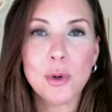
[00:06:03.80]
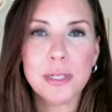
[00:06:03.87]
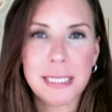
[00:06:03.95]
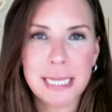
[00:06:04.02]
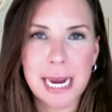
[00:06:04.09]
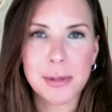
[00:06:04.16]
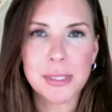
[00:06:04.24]
or
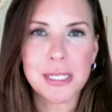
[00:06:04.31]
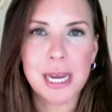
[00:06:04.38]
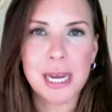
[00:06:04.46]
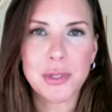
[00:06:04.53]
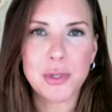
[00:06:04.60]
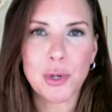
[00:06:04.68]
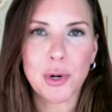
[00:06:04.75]

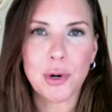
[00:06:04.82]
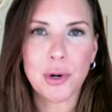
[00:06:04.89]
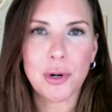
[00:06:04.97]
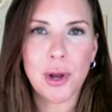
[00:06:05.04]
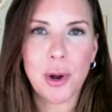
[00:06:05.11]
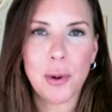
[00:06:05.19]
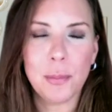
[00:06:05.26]
downsize your
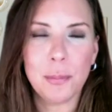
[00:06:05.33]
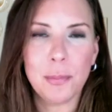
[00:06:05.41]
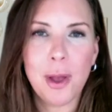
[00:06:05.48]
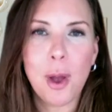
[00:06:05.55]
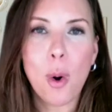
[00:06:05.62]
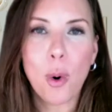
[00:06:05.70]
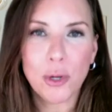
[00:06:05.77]
current home,
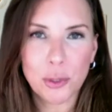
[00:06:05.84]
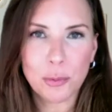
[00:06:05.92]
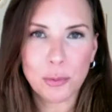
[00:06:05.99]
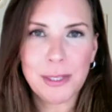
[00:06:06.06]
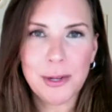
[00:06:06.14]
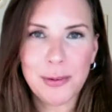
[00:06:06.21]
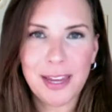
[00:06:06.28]
or you're
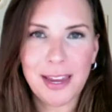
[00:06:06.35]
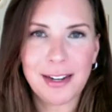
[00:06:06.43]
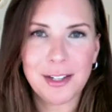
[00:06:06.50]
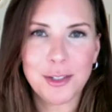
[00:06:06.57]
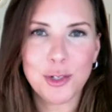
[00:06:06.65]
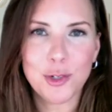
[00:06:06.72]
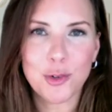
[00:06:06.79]

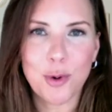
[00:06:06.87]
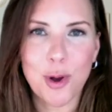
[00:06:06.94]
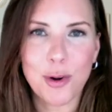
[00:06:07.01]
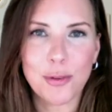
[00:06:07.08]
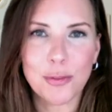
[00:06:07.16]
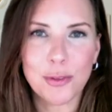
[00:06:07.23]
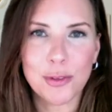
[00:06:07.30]
relocating to
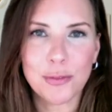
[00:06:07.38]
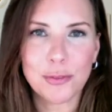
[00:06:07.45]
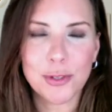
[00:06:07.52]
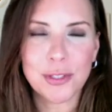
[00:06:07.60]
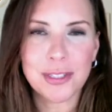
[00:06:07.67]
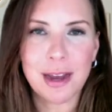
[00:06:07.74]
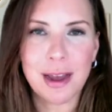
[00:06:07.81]
Toronto for the
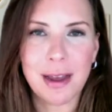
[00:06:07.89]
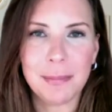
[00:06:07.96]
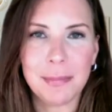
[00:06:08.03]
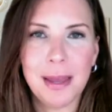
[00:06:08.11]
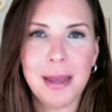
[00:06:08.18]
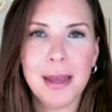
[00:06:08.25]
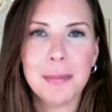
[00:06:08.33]
first
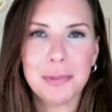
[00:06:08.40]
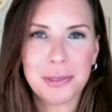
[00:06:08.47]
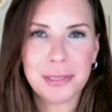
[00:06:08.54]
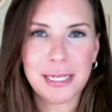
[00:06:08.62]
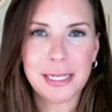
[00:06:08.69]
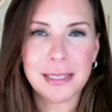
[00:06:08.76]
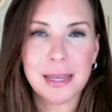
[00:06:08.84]
time,
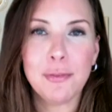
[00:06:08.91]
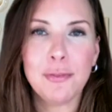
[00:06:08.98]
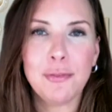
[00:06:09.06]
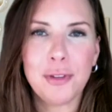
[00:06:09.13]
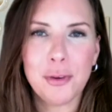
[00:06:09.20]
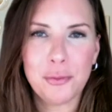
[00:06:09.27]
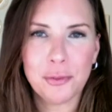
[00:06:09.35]
please
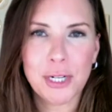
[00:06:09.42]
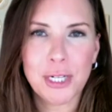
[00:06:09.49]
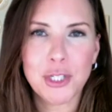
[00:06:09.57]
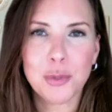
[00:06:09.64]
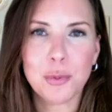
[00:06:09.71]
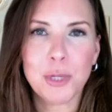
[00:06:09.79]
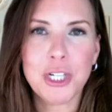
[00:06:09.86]
feel free
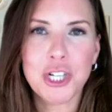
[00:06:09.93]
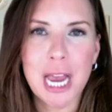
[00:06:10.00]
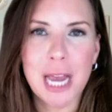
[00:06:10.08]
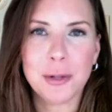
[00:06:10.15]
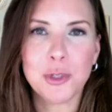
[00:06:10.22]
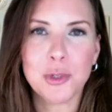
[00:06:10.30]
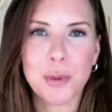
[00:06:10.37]
to reach
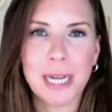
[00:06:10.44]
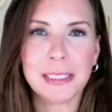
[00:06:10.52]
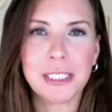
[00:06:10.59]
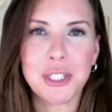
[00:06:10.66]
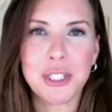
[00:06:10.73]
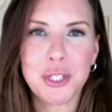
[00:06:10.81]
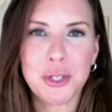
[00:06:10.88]
out
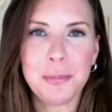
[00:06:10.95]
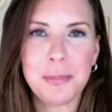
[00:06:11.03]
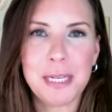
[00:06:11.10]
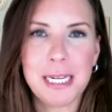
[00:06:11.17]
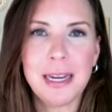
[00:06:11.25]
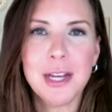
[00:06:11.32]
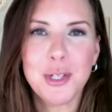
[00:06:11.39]
directly to
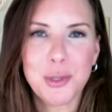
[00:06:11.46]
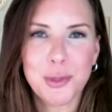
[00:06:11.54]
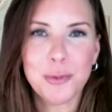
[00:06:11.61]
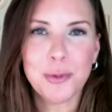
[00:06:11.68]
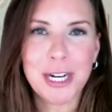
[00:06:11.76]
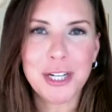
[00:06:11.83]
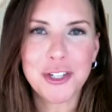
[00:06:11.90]
me to
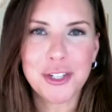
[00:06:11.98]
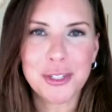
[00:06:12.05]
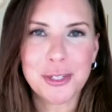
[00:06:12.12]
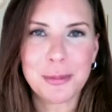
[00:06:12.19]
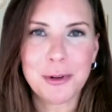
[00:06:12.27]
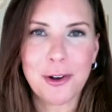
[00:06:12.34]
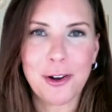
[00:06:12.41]
arrange a
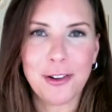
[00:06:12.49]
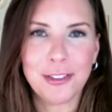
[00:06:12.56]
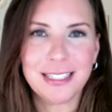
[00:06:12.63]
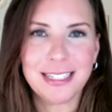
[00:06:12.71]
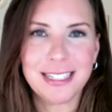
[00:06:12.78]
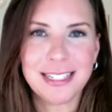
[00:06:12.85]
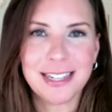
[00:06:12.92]
Zoom call
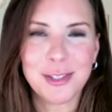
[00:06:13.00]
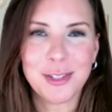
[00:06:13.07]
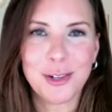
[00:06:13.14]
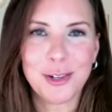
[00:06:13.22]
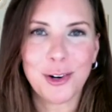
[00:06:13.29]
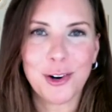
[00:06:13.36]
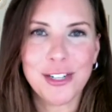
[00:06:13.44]
to
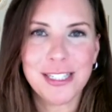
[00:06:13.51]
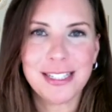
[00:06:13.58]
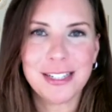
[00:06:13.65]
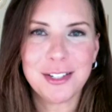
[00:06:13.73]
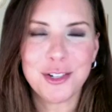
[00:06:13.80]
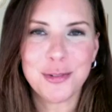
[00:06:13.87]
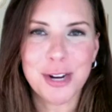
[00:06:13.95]
discuss your current
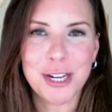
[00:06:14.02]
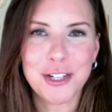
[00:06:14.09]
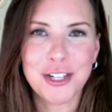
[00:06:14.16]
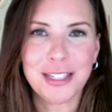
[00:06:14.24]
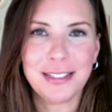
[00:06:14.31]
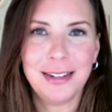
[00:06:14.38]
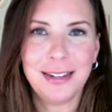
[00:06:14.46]

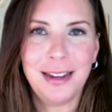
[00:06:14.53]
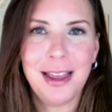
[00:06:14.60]
situation.